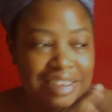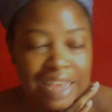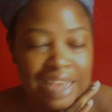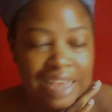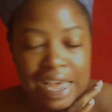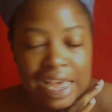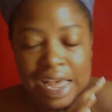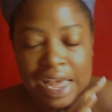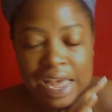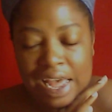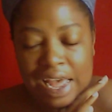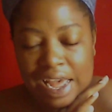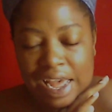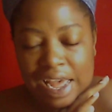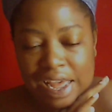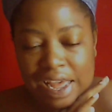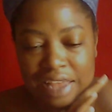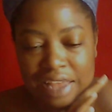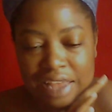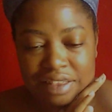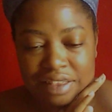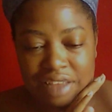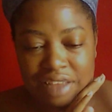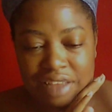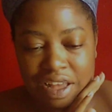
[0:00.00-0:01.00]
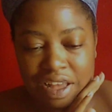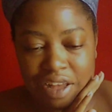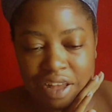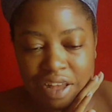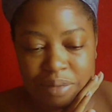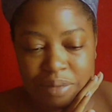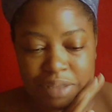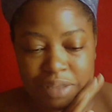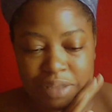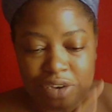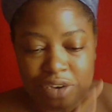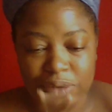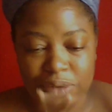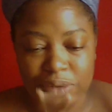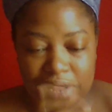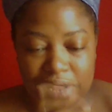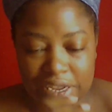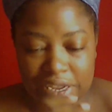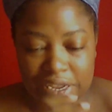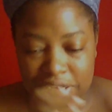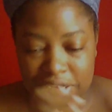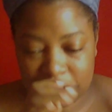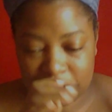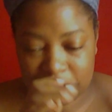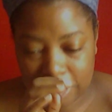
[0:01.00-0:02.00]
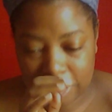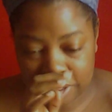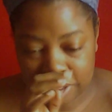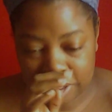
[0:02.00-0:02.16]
and they don't like each other.